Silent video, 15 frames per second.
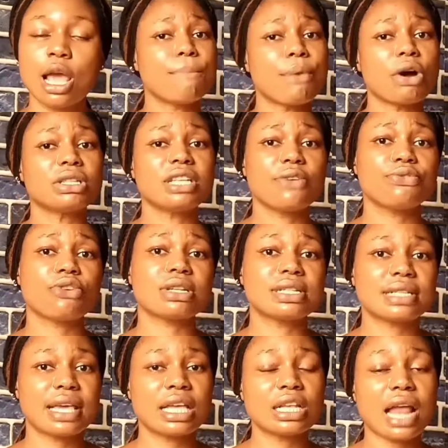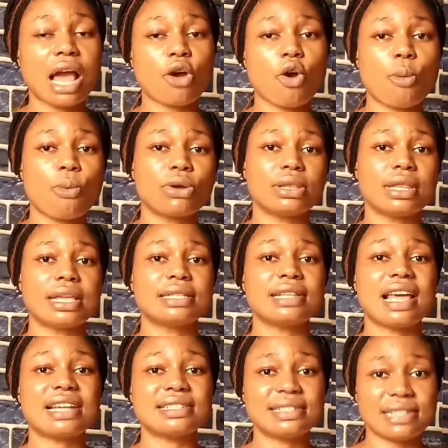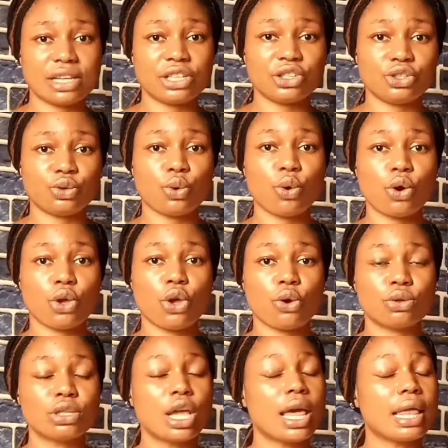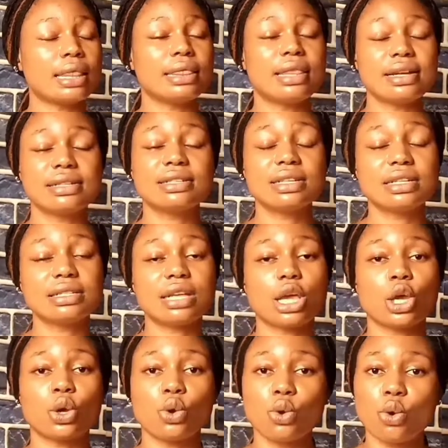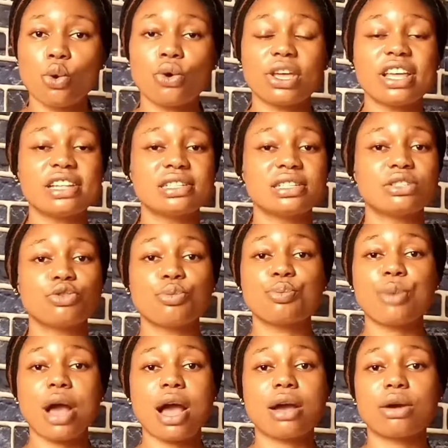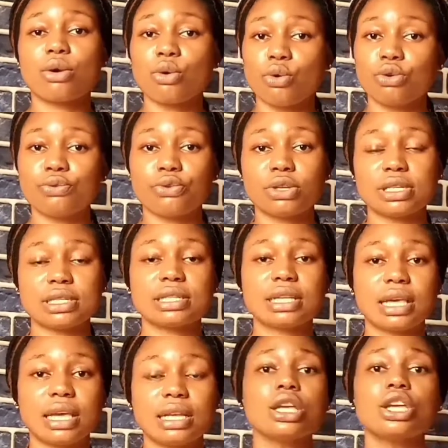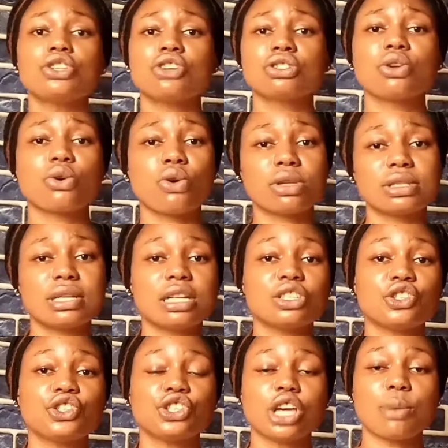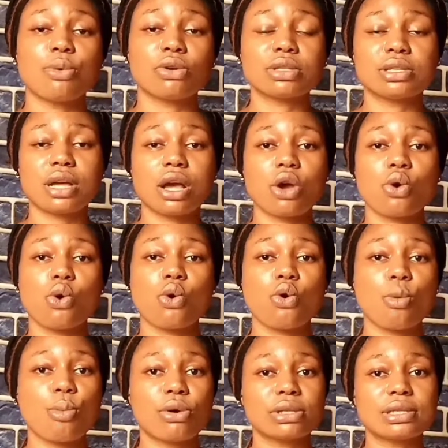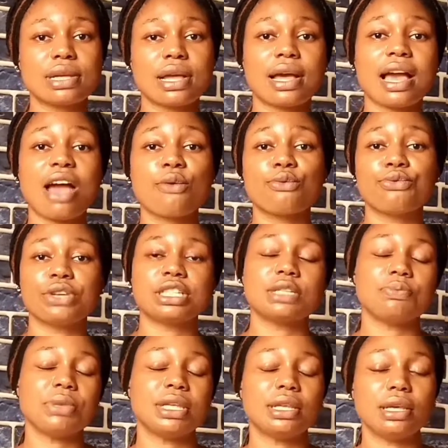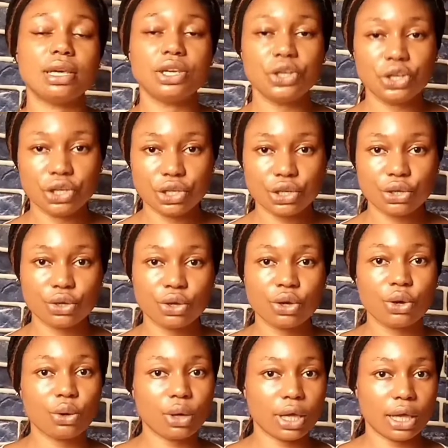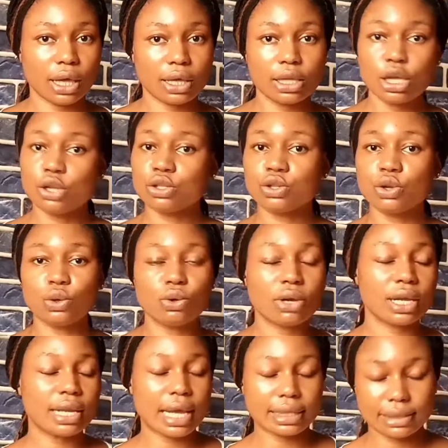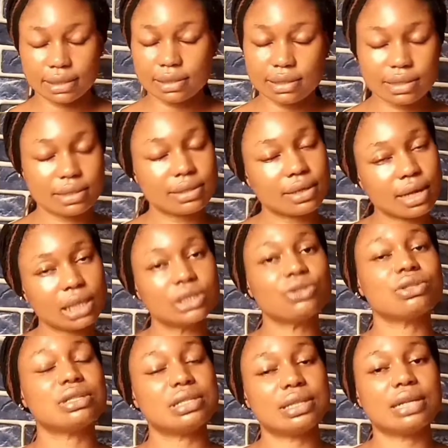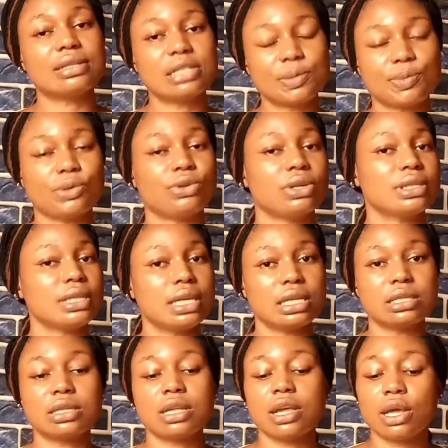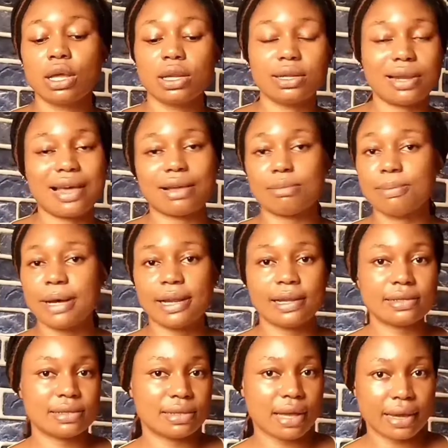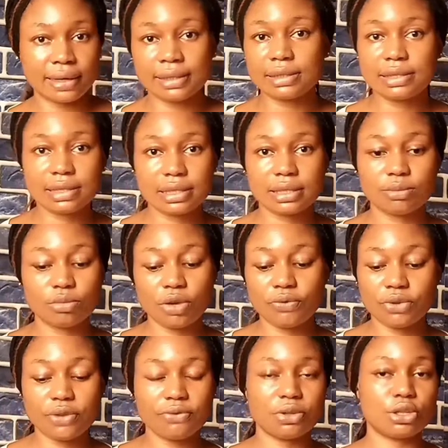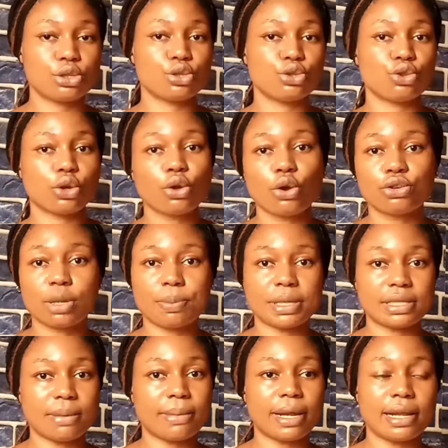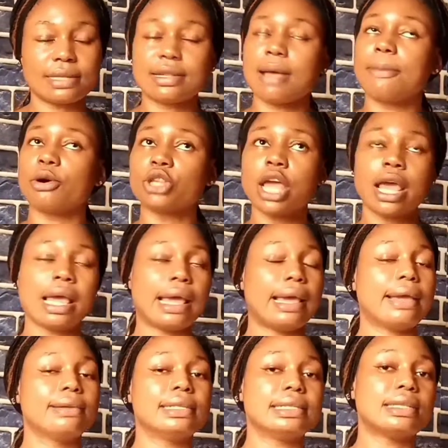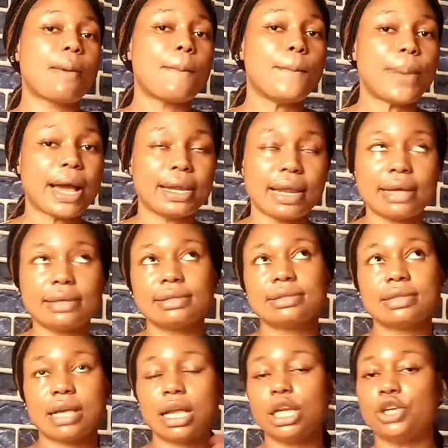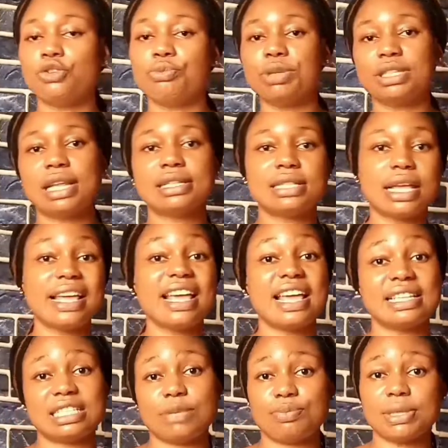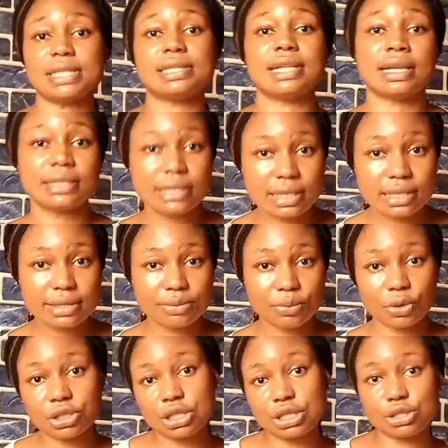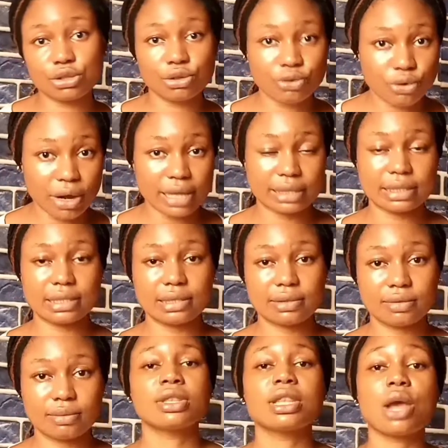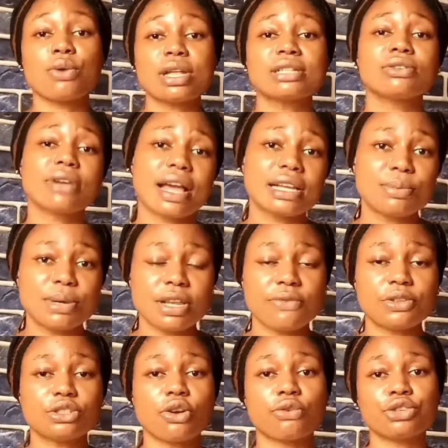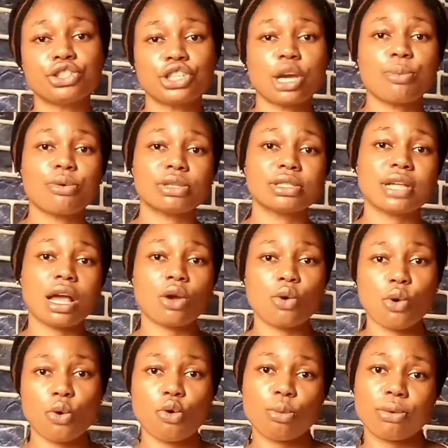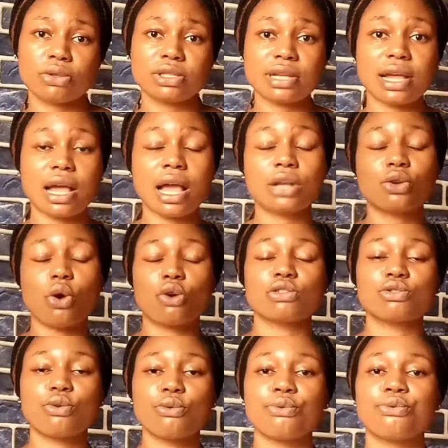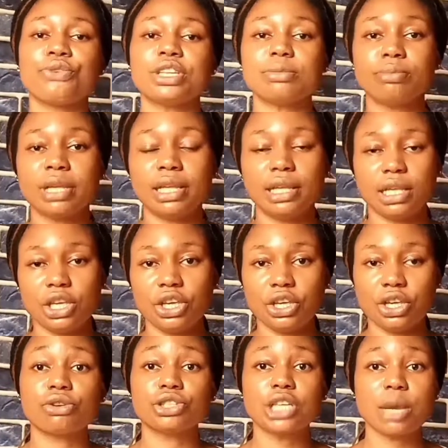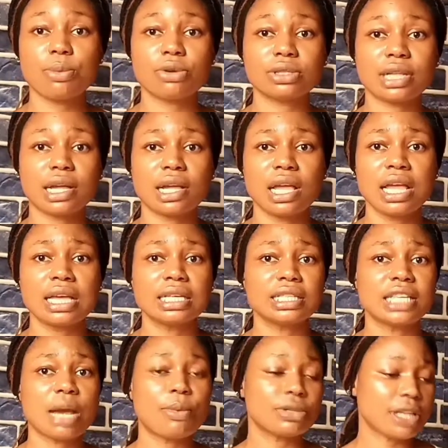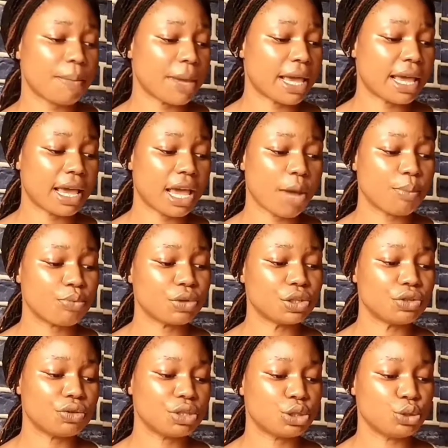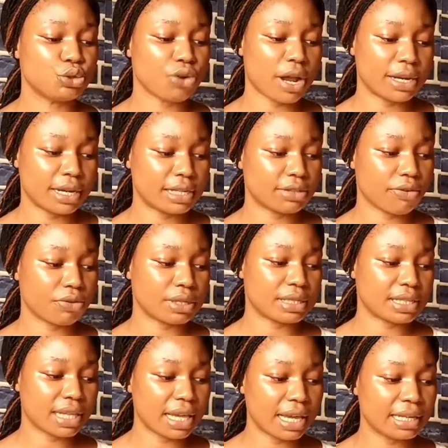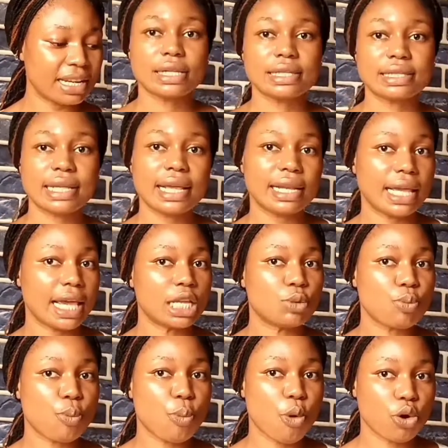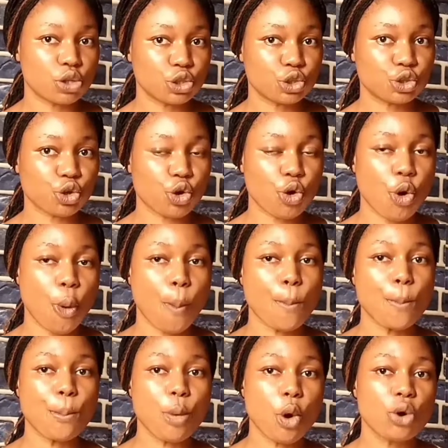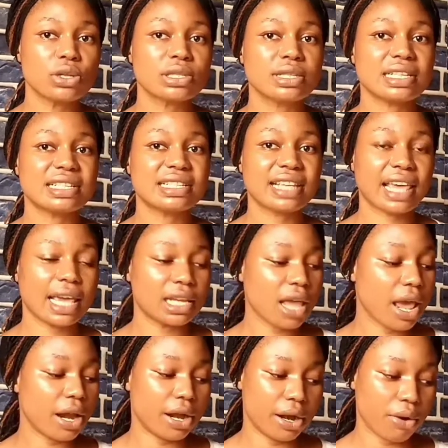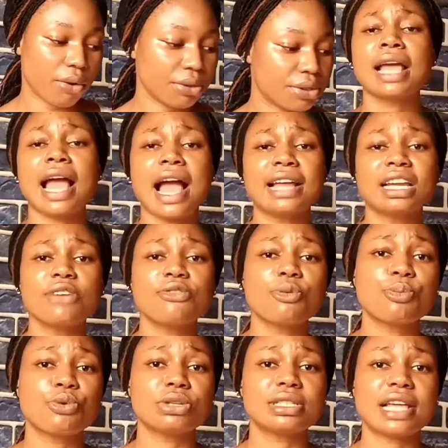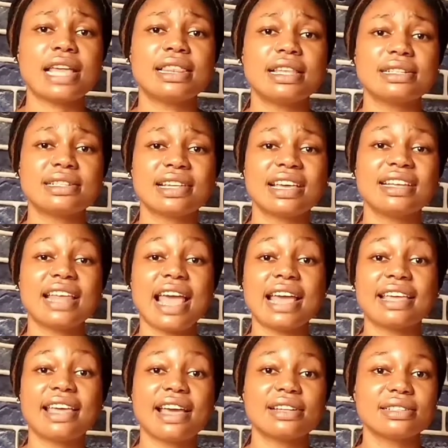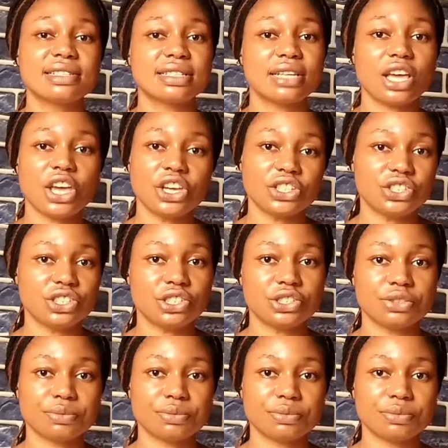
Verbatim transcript: But if your skin accommodates essential oils, this is a go. It's super good for the skin. It also contains shea butter, cocoa butter, Water and vitamin E okay so looking at this can't you see that this product is like balanced diet even if it's not 100% balanced but it is balanced a little bit let's say 80% which is great now let's look at the benefits of shea butter and cocoa butter and also vitamin E. For shea butter, shea butter may help reduce dryness of the skin, seal in moisture boost skin health and even protect the skin against aging.